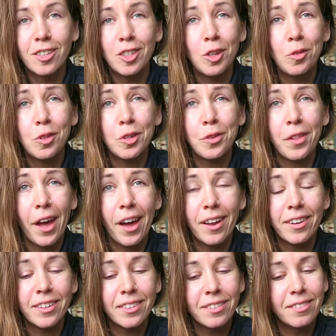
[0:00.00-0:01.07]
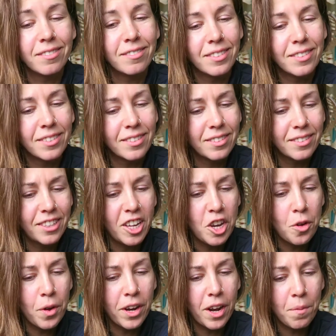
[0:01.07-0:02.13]
Don't do that. Then
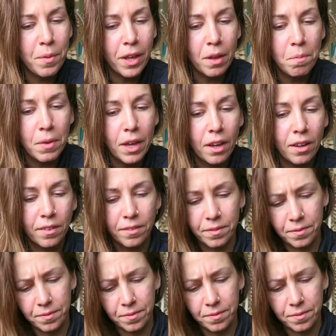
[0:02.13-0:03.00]
you end up like me.